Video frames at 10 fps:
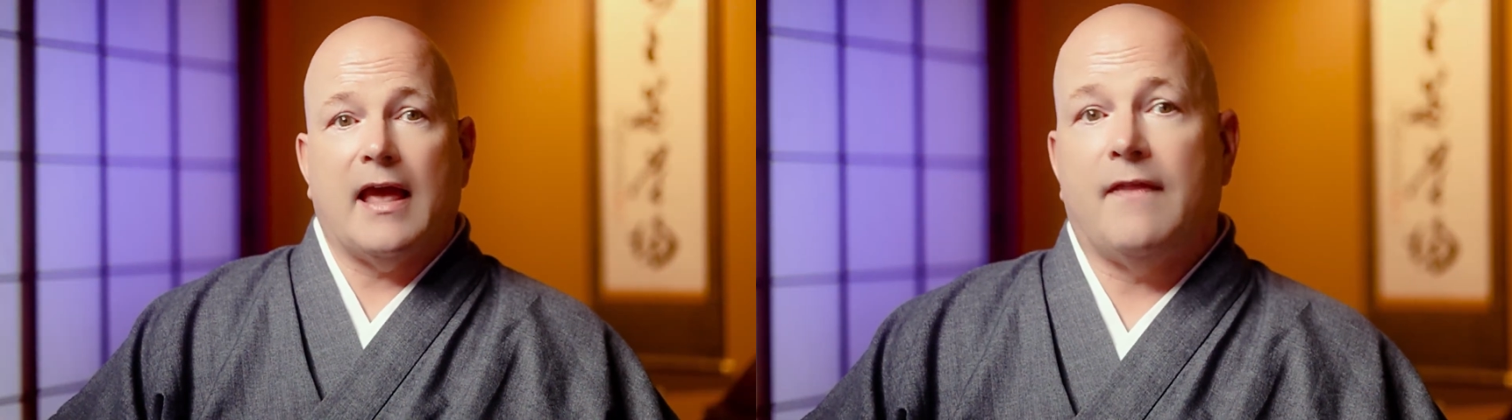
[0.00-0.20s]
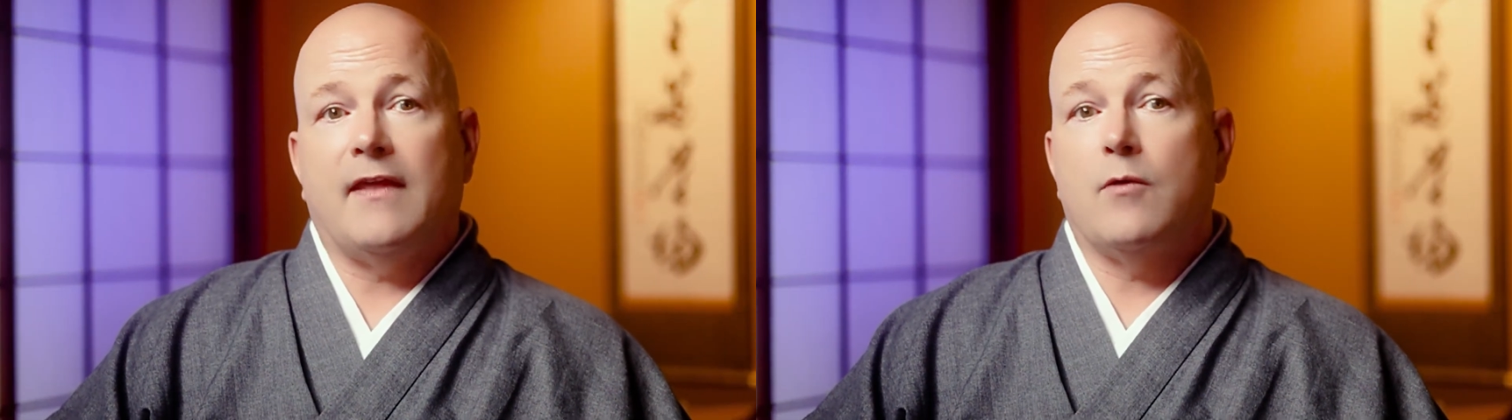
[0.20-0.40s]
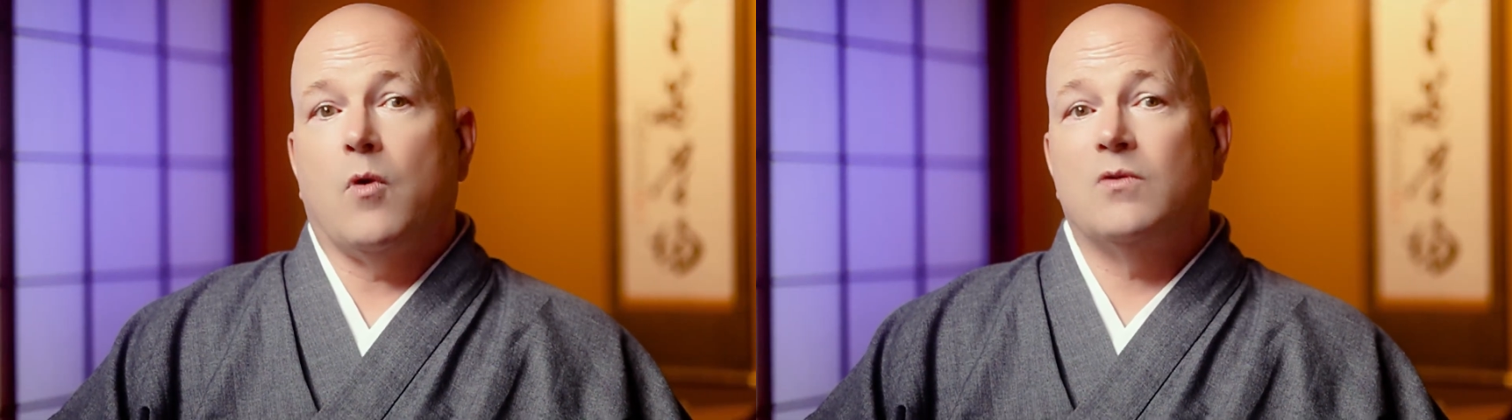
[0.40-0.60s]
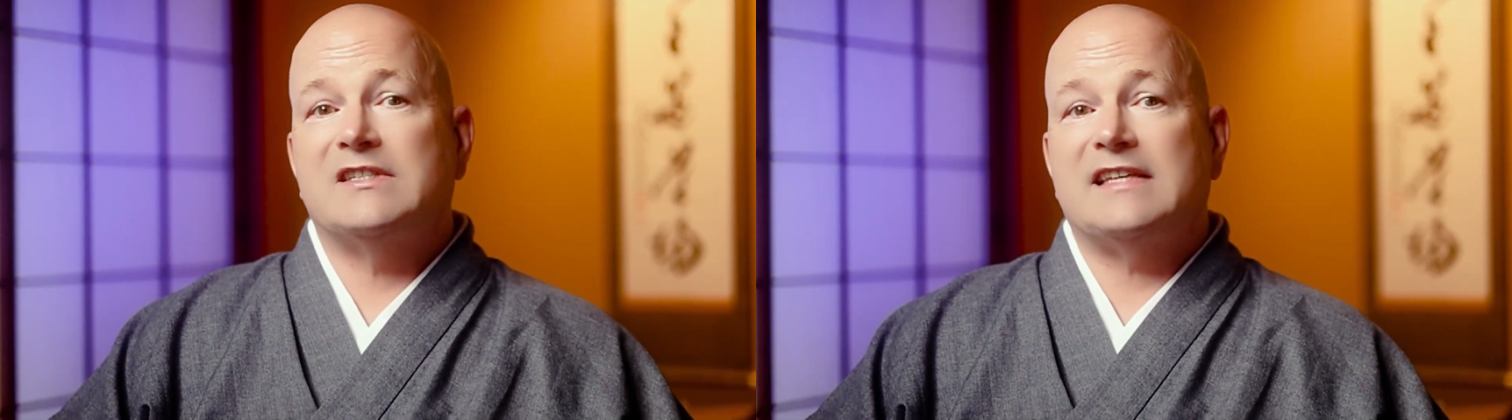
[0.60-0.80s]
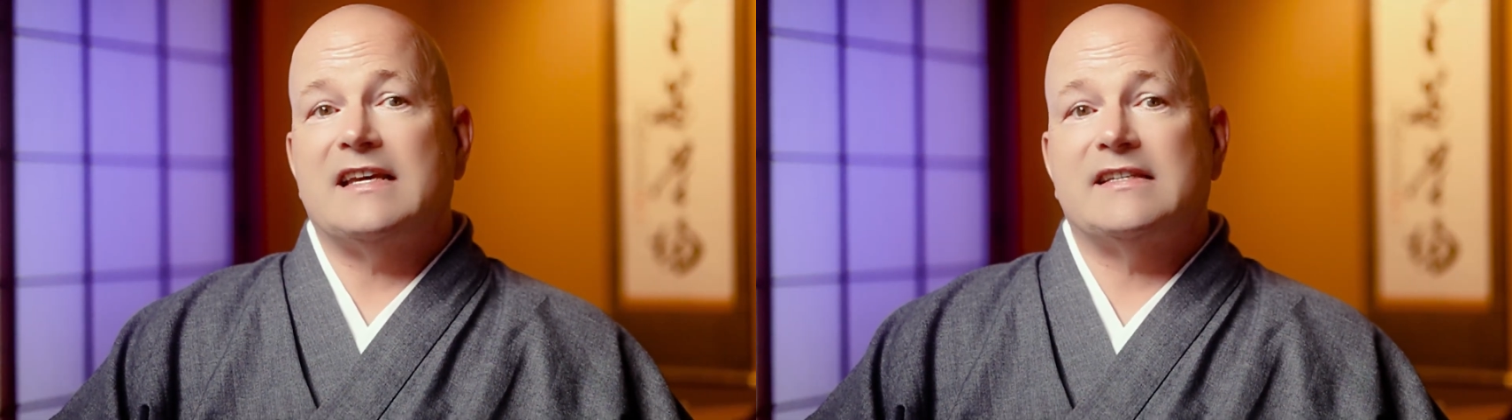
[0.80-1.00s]
and they won't
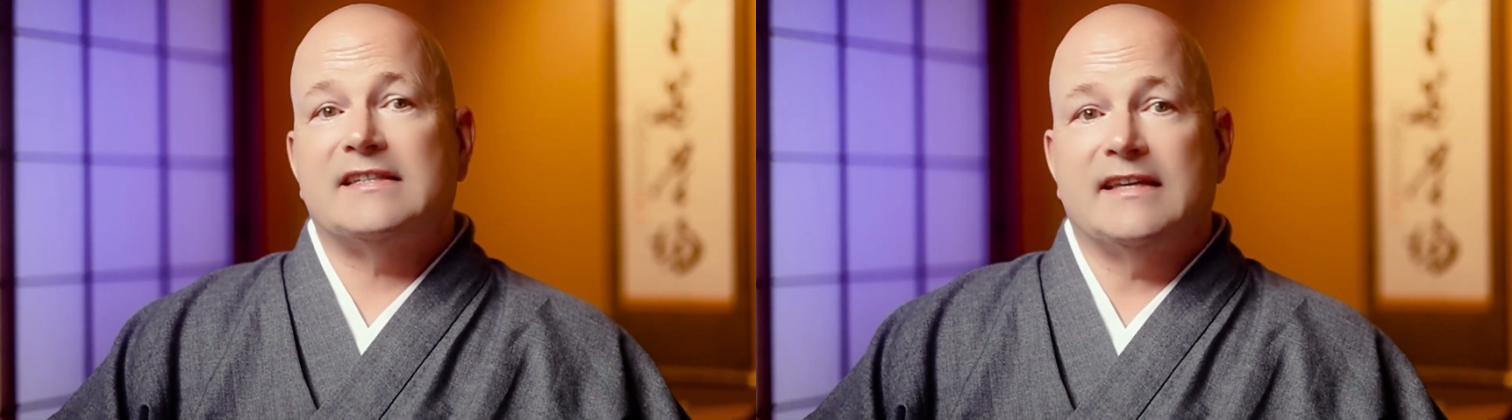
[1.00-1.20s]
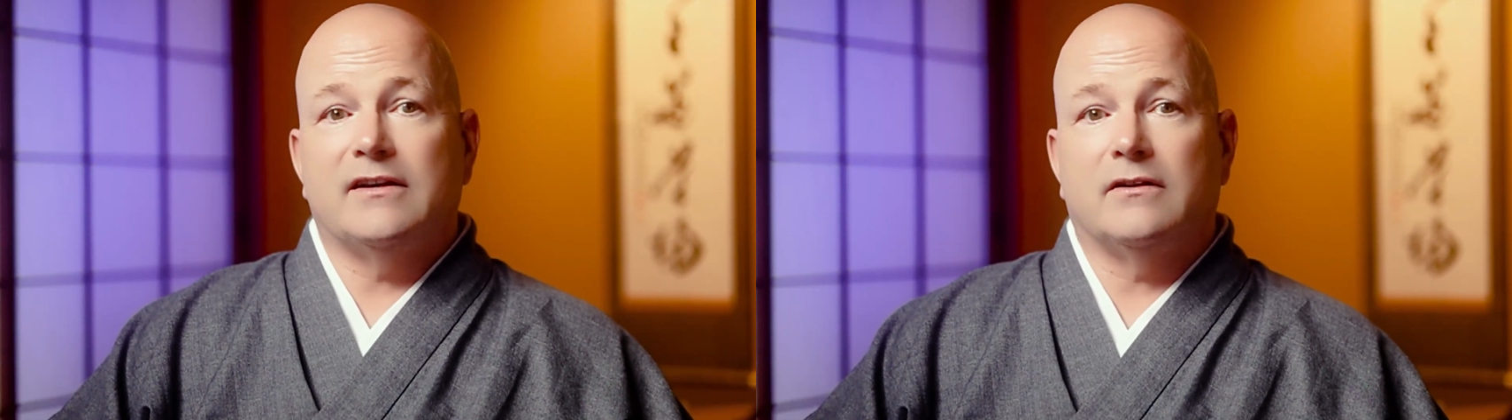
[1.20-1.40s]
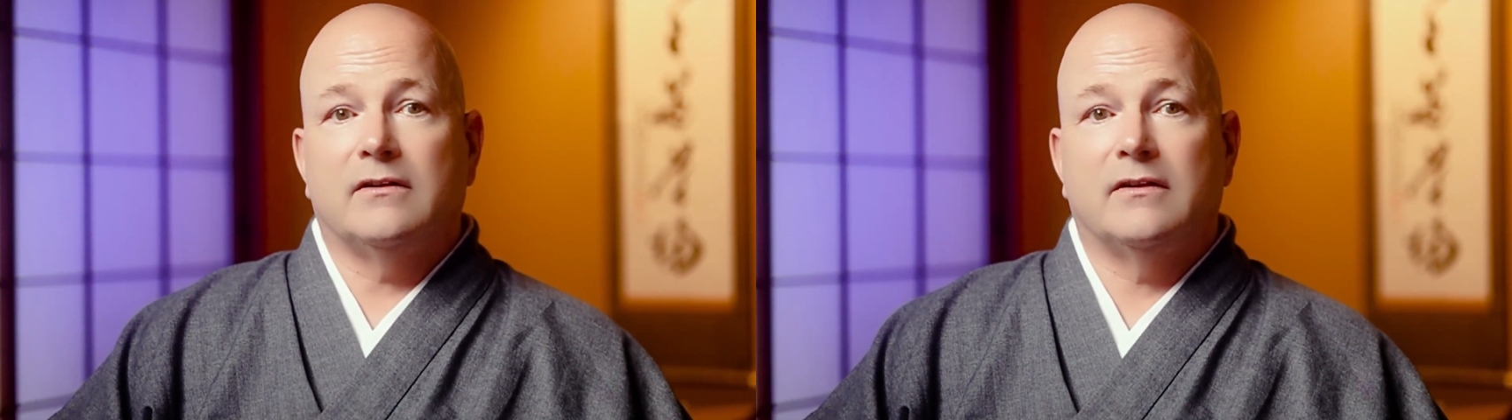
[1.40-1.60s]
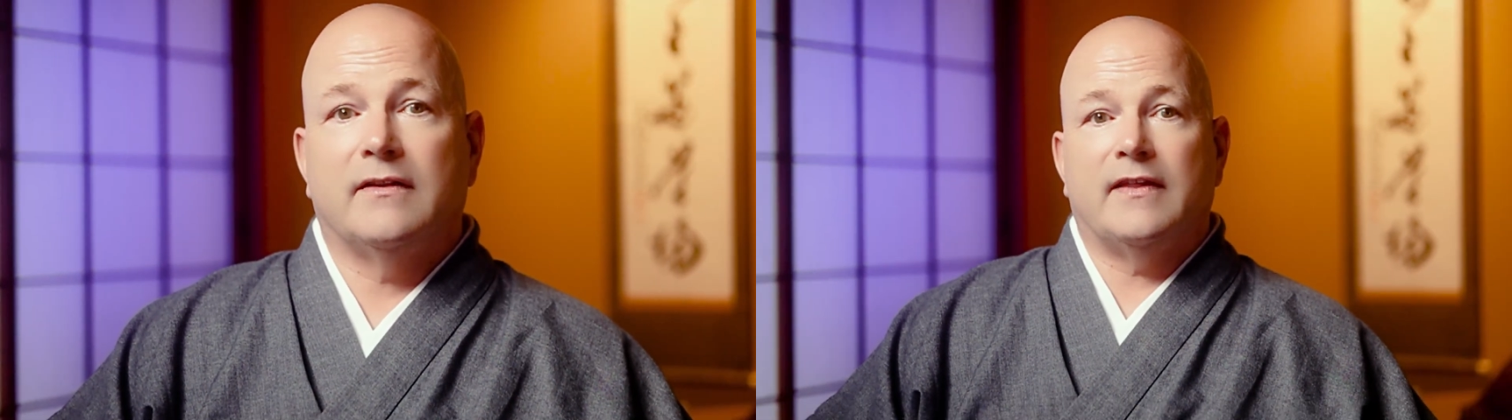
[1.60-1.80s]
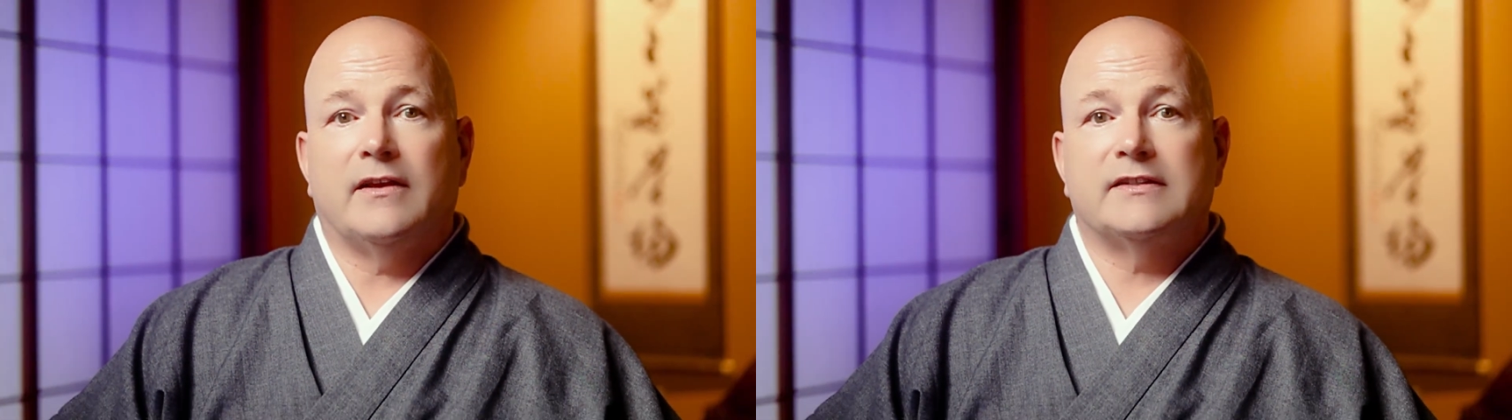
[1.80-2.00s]
say skill. They'll